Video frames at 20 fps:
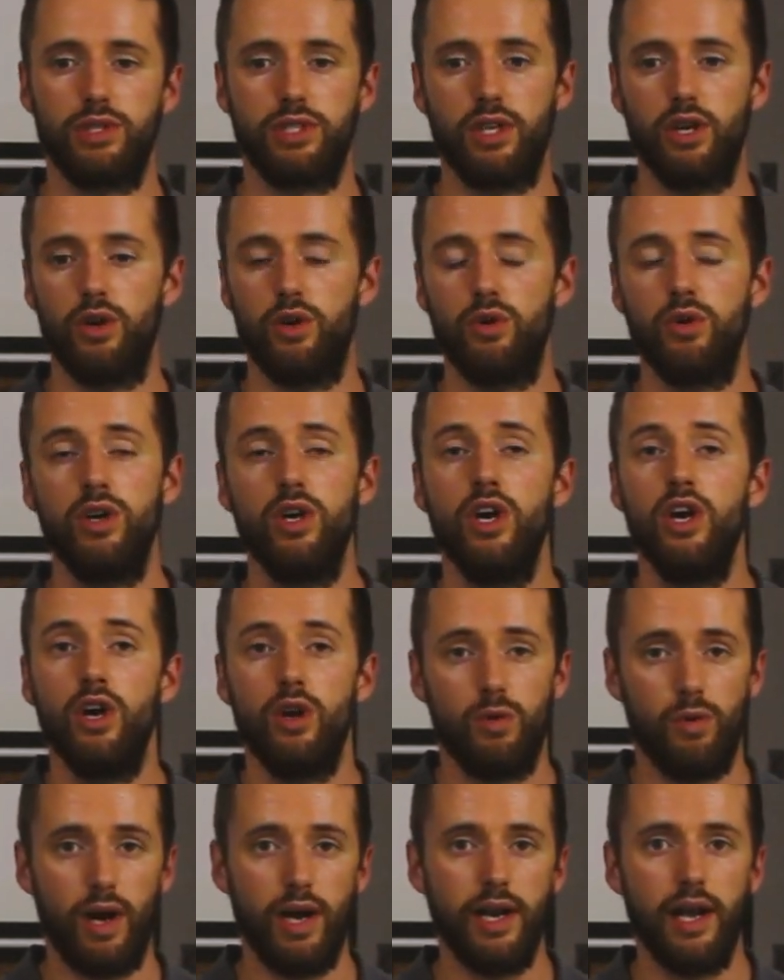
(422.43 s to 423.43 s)
So
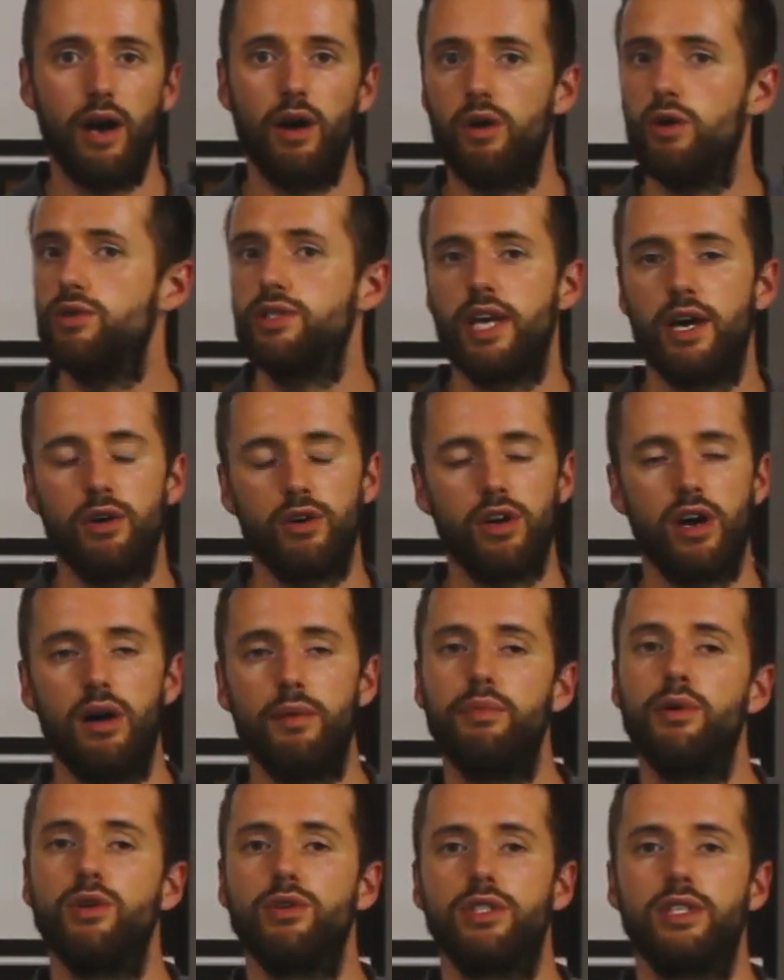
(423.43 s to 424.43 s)
right now, O-Town
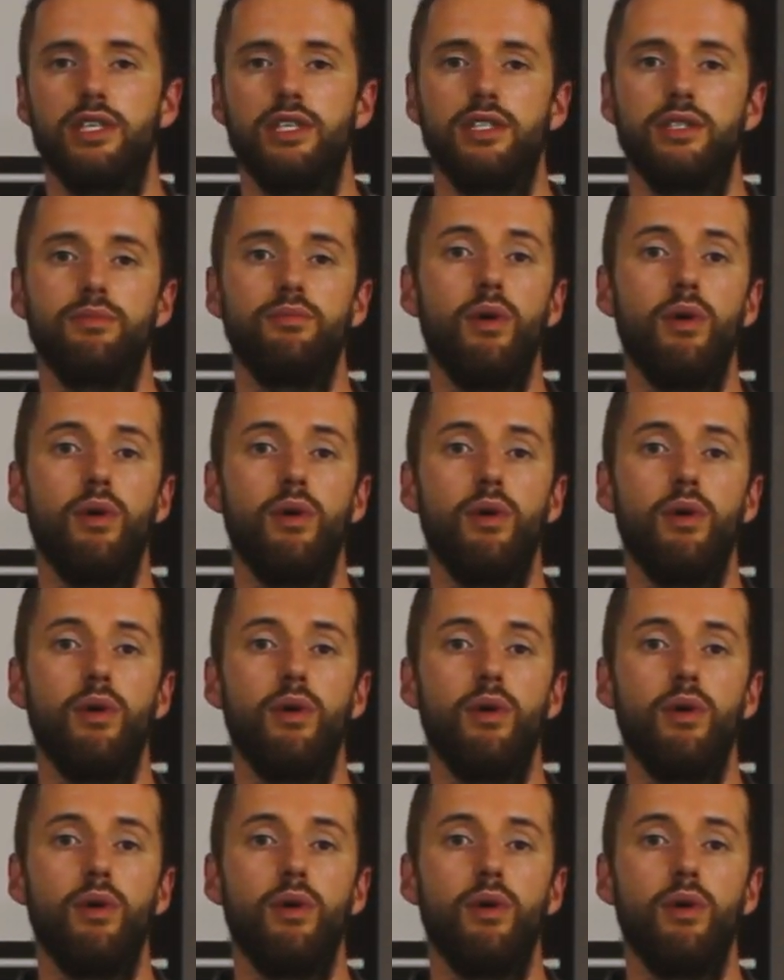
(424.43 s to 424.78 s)
Compost is